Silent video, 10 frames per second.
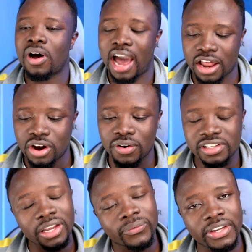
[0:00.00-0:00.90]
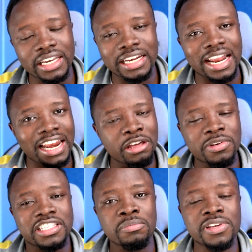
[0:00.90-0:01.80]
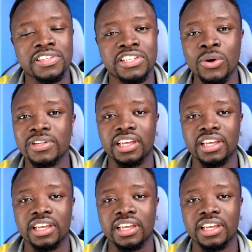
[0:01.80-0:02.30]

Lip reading: I don't know. Say, chin and I limited MzGee.